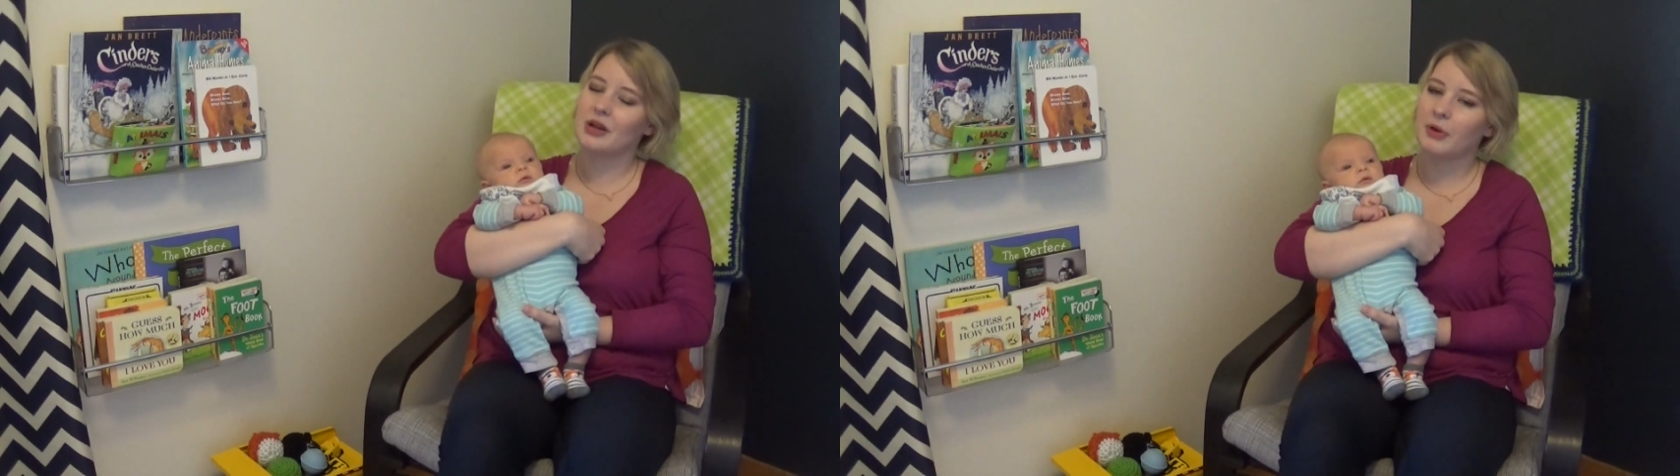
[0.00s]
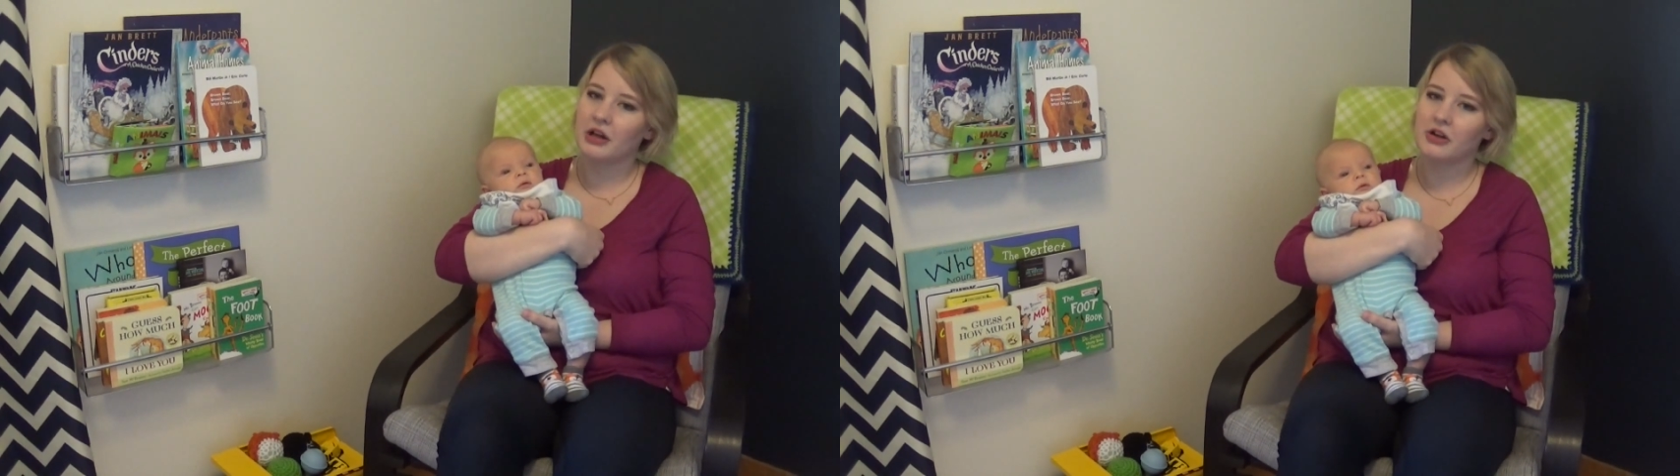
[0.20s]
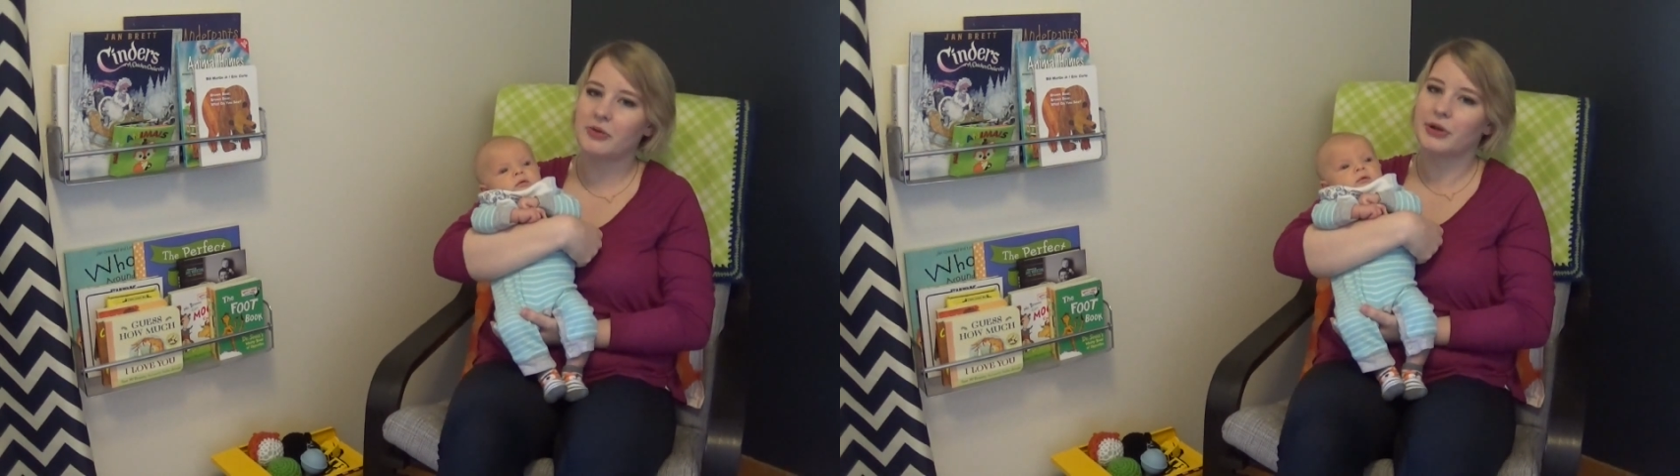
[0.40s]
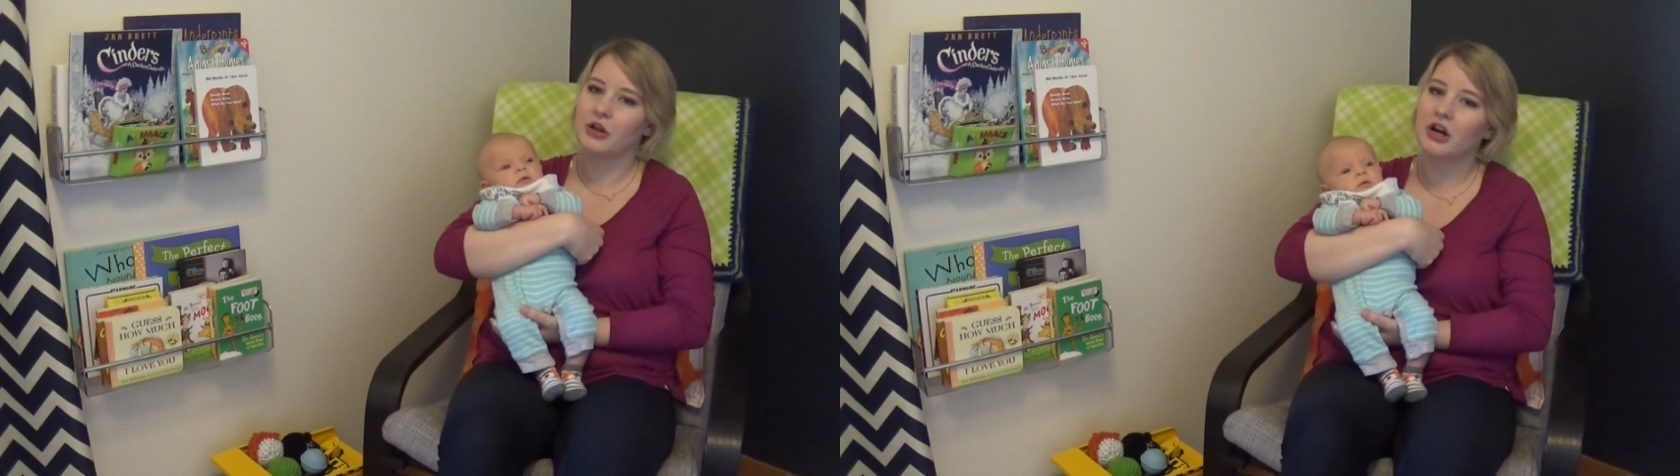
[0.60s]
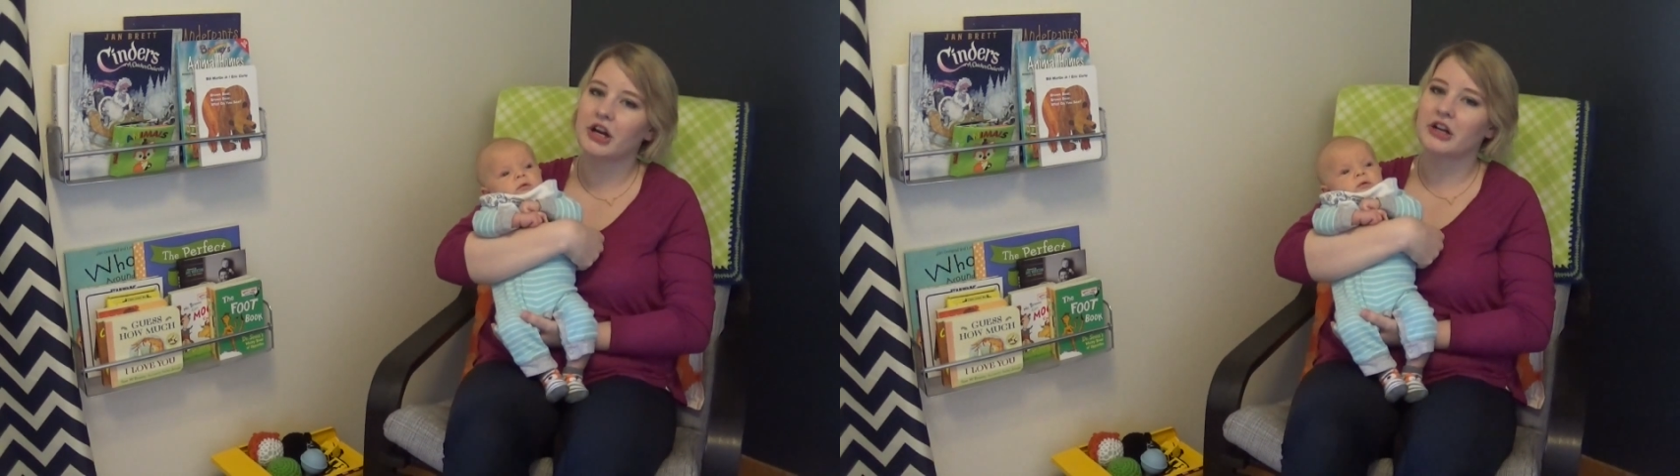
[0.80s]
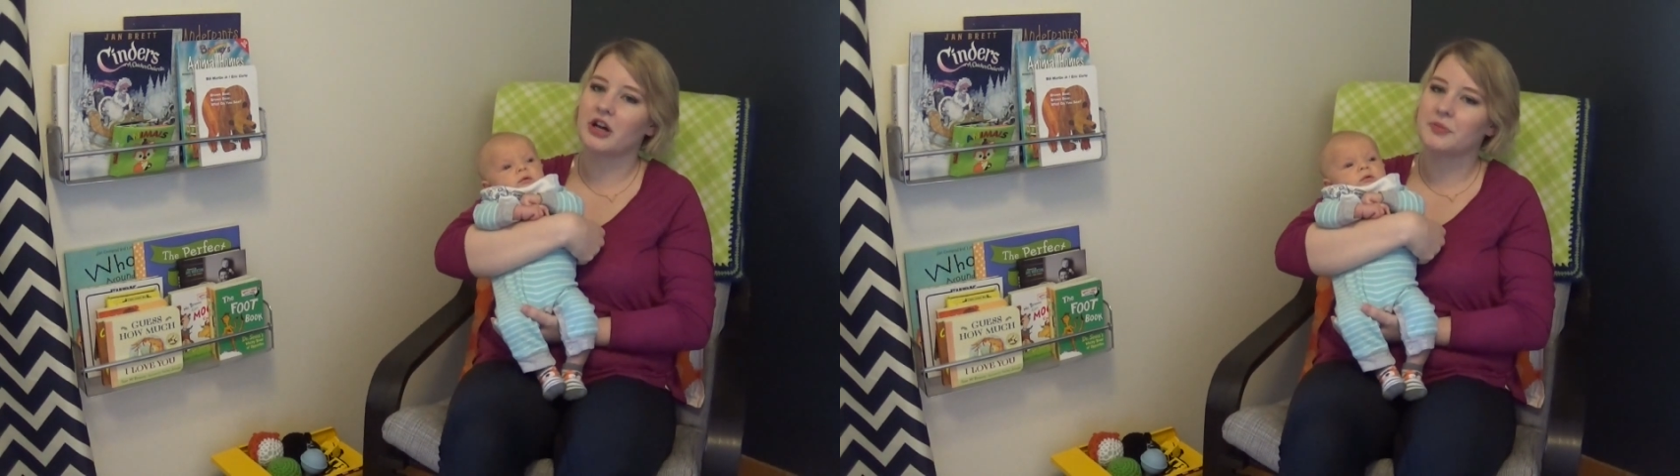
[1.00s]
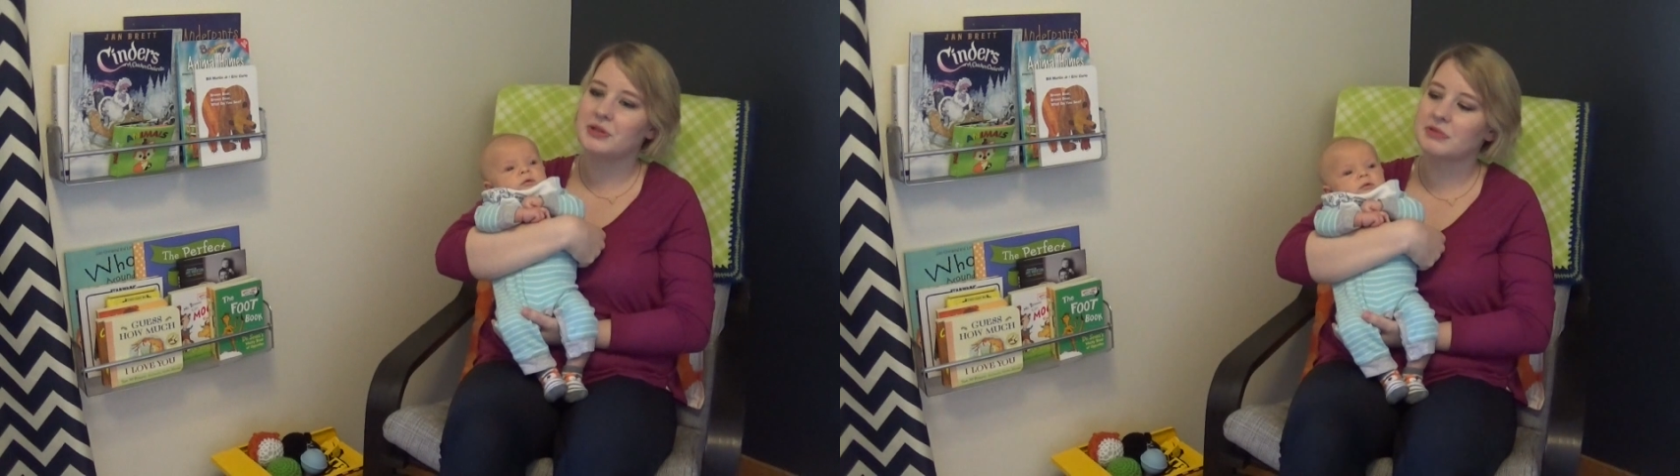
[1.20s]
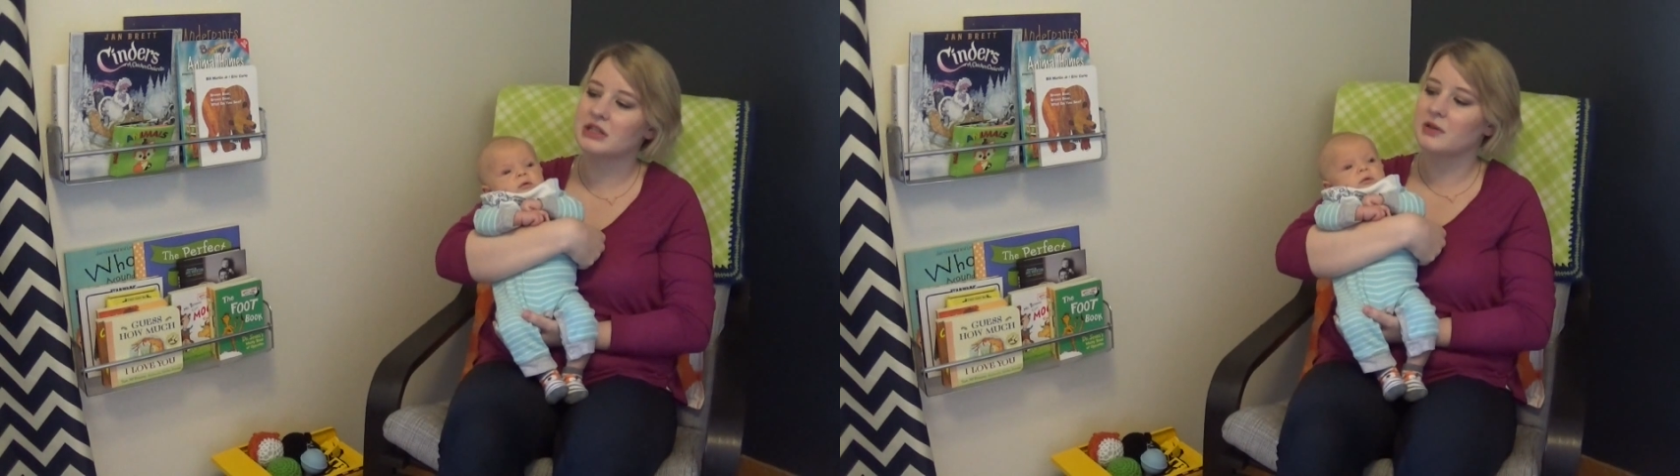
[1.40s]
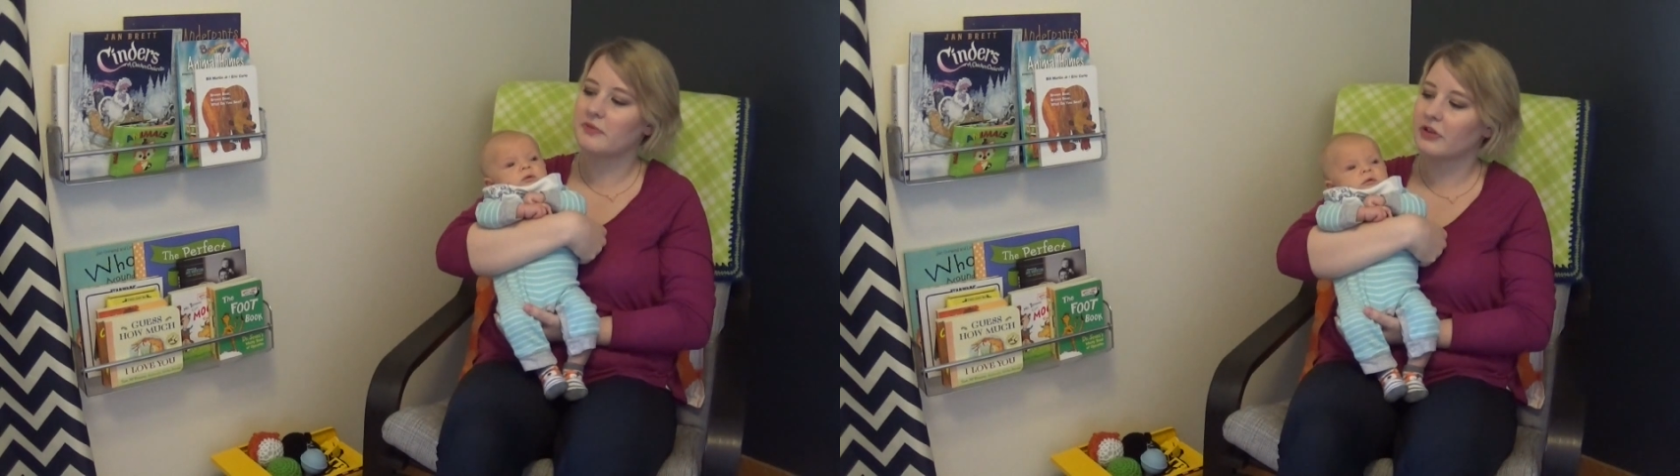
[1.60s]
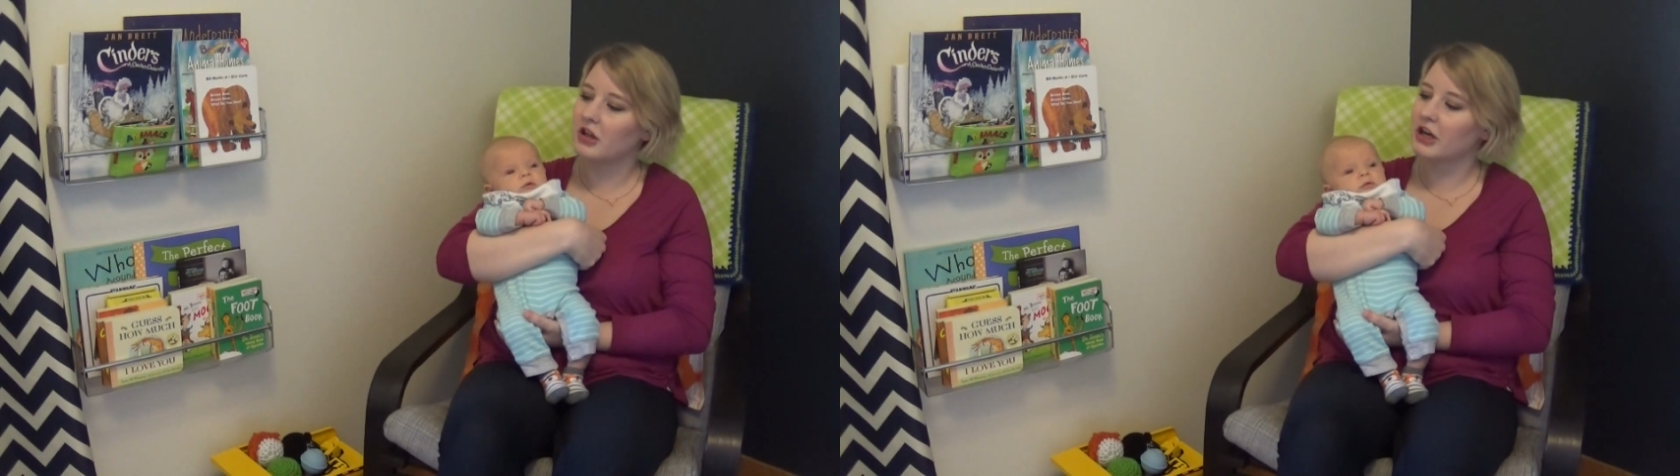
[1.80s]
stomach a little bit longer and helps him
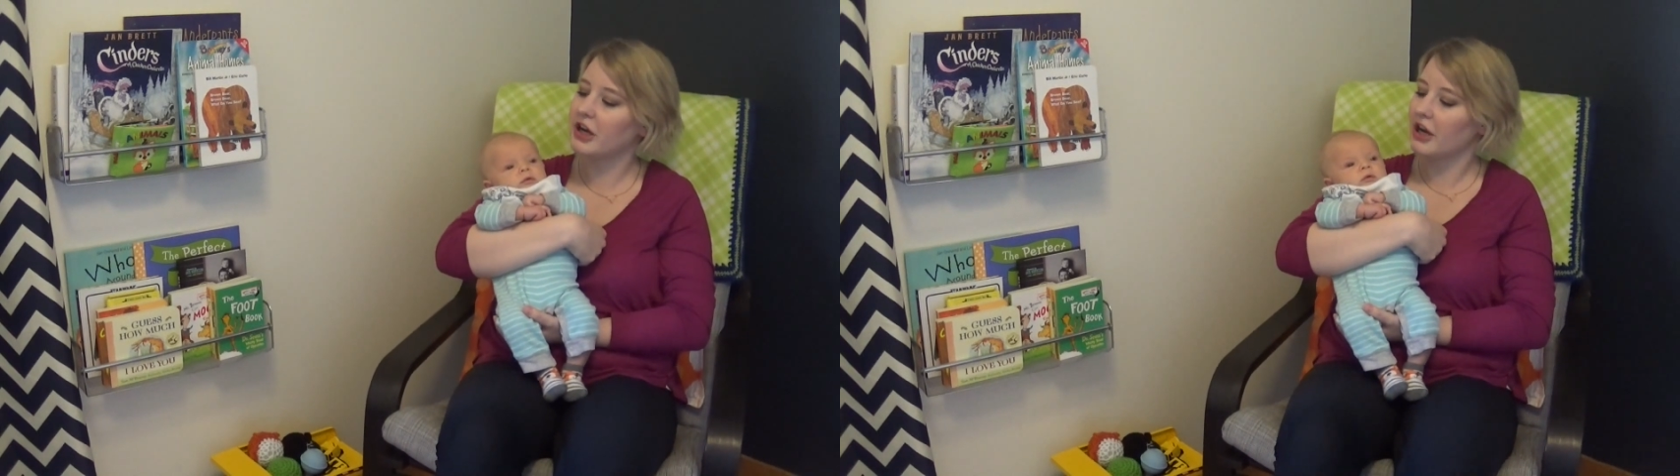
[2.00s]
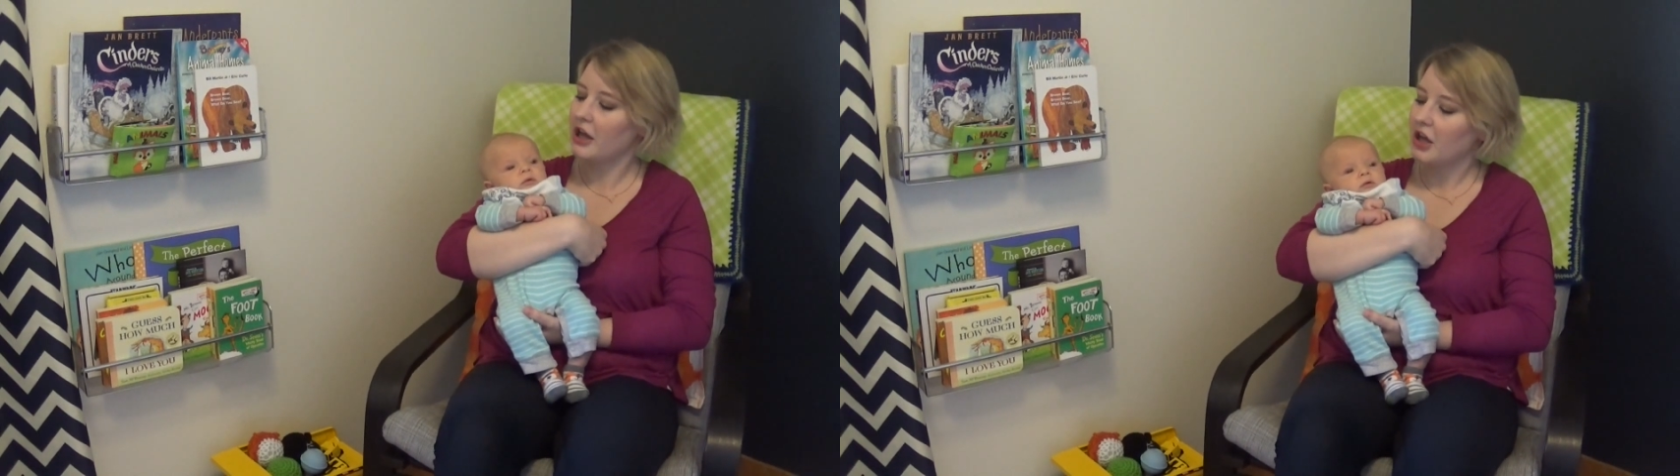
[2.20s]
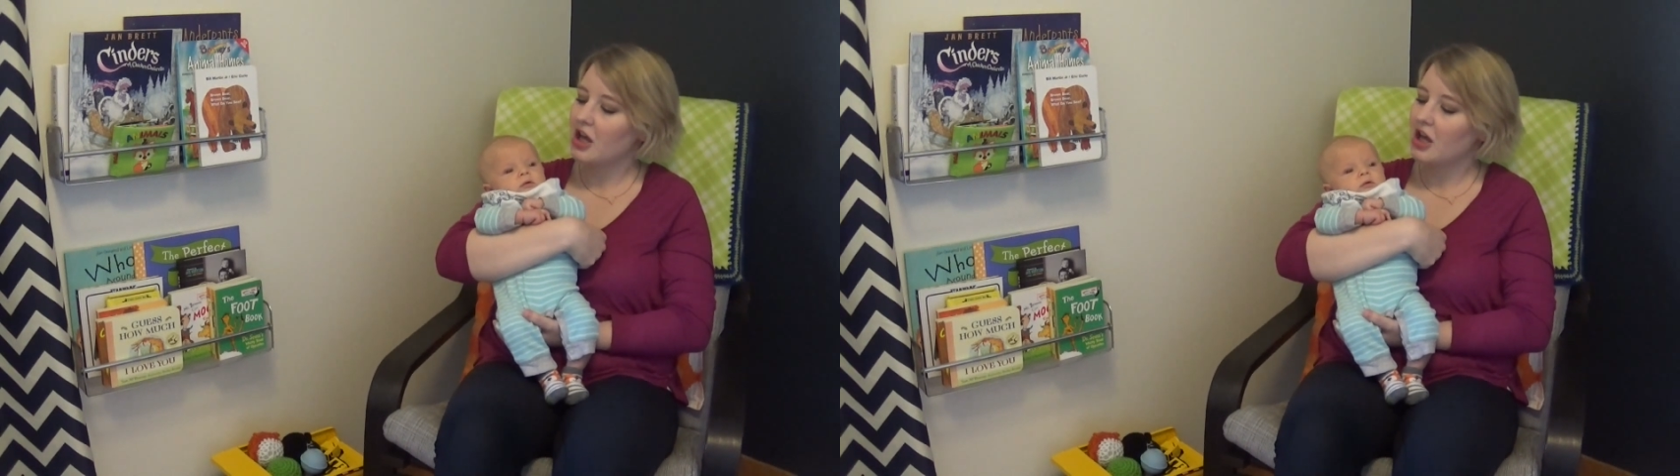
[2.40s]
sleep for longer.